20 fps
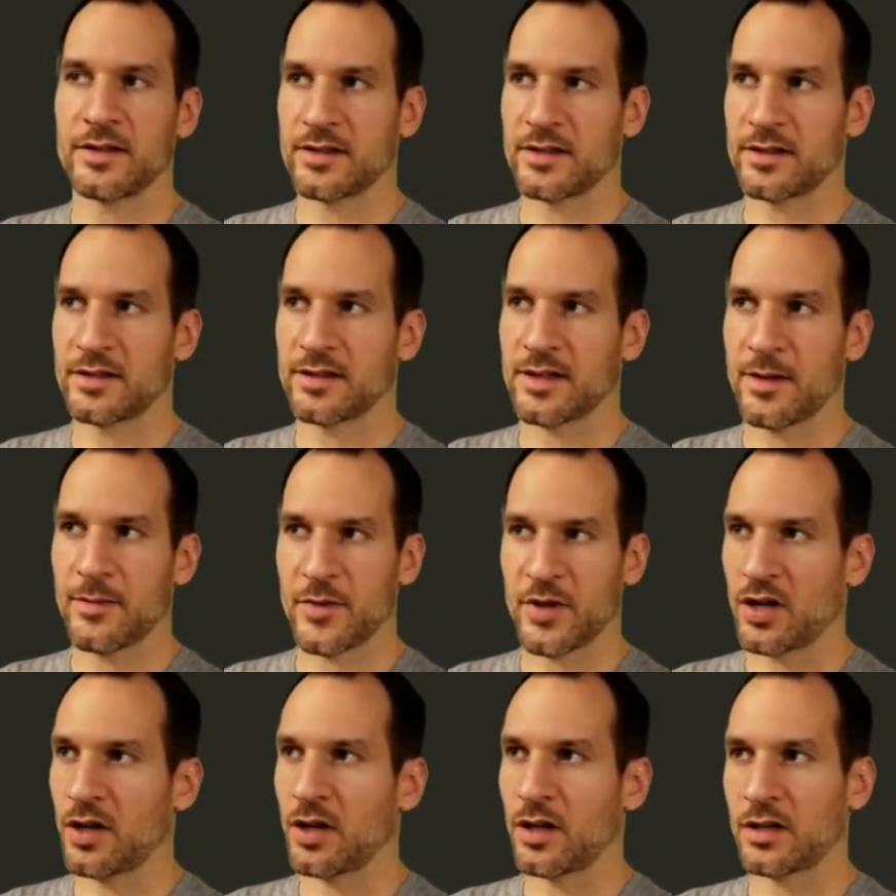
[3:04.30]

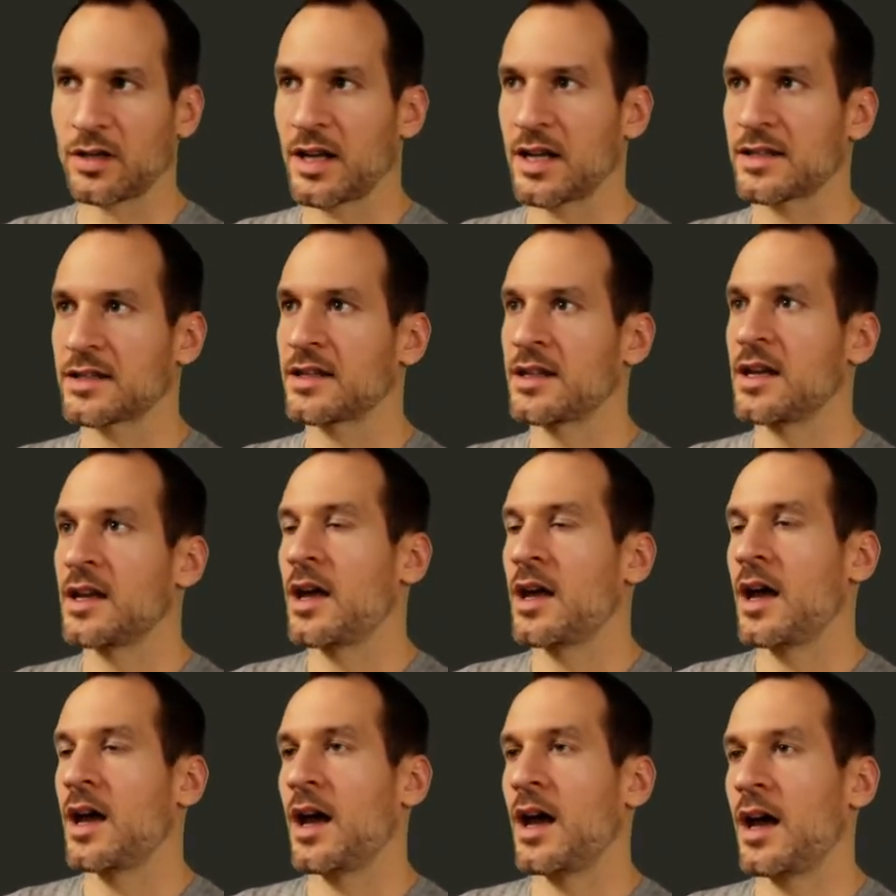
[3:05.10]
semicolon class,
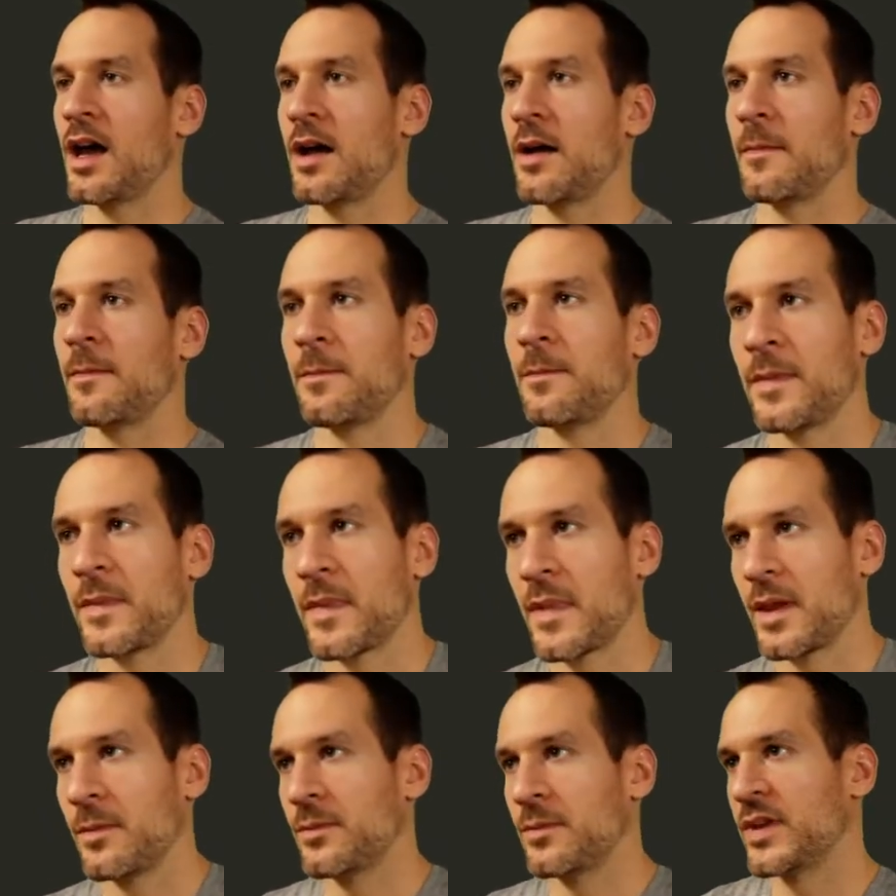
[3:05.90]

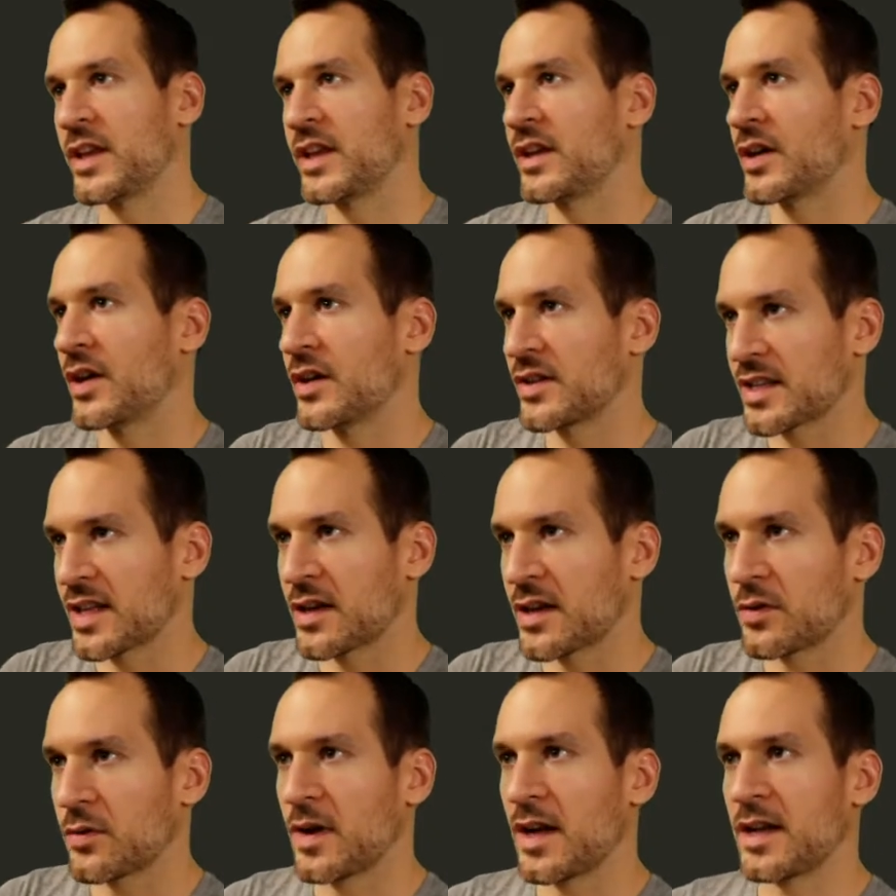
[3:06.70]
because
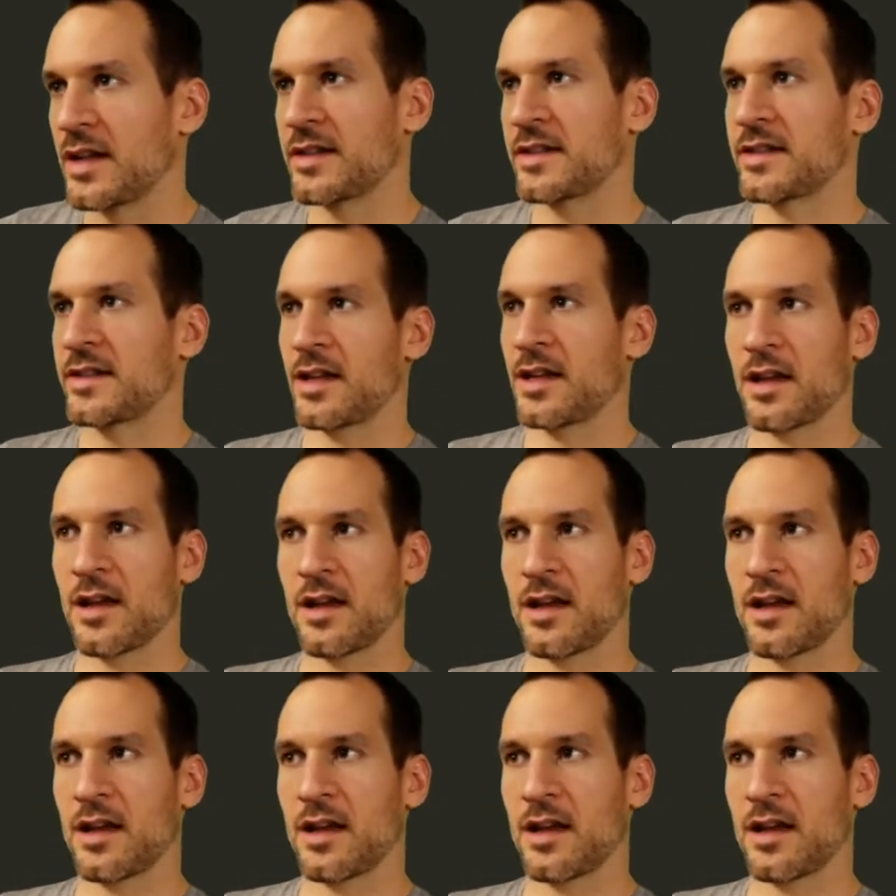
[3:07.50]
otherwise